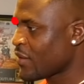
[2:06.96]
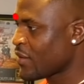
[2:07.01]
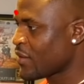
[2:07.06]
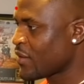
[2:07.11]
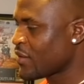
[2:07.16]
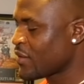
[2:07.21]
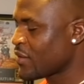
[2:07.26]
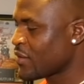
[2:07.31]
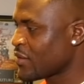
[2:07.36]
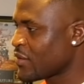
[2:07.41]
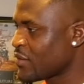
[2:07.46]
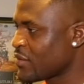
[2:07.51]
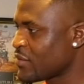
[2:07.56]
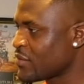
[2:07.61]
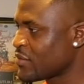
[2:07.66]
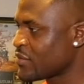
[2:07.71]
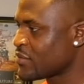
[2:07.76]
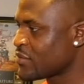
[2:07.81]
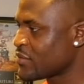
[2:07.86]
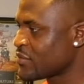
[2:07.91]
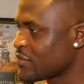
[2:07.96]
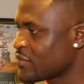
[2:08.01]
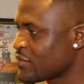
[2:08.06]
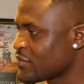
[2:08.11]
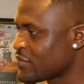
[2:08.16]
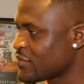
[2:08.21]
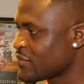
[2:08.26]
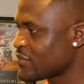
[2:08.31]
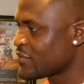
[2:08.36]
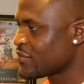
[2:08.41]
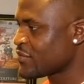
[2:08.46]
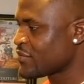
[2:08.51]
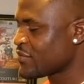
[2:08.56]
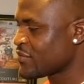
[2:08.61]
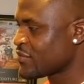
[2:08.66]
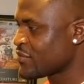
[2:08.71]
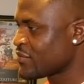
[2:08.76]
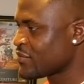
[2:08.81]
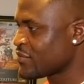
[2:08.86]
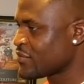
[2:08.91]

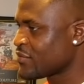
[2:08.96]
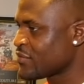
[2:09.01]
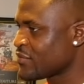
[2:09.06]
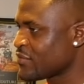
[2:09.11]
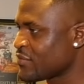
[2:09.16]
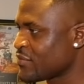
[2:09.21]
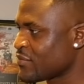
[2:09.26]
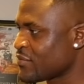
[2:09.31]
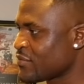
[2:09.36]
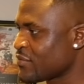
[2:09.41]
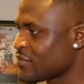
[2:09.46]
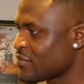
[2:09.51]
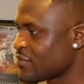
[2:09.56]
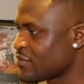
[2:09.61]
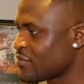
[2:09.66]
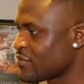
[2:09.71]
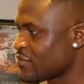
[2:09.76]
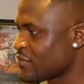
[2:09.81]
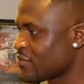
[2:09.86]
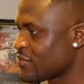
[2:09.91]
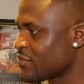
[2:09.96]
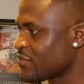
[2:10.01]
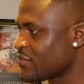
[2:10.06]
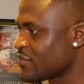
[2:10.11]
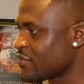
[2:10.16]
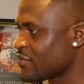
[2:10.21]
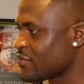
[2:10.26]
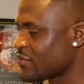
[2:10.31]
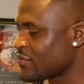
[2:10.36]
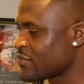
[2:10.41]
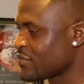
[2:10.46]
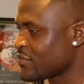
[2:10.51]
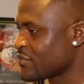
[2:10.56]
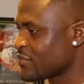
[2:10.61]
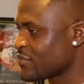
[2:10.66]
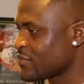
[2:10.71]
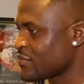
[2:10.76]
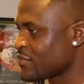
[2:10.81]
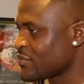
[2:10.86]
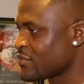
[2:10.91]

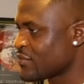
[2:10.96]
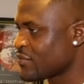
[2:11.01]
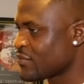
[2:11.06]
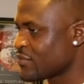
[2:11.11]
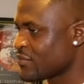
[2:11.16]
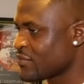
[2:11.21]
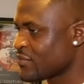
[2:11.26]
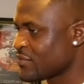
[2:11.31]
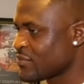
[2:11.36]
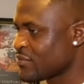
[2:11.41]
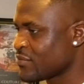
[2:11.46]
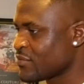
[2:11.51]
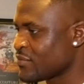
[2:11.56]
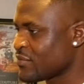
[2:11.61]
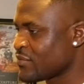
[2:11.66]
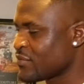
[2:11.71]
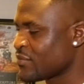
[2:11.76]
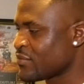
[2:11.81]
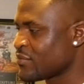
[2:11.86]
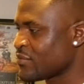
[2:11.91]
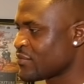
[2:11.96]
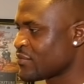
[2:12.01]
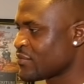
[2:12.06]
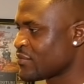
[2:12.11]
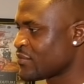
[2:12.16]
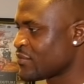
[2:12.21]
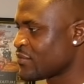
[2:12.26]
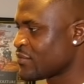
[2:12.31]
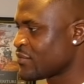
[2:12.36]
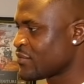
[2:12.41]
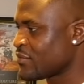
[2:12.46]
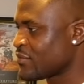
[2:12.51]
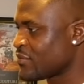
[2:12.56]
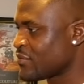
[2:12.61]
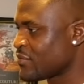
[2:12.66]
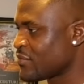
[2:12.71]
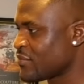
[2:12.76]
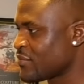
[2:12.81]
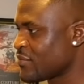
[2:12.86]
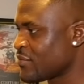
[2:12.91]

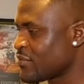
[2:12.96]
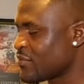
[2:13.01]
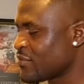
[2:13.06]
(silent)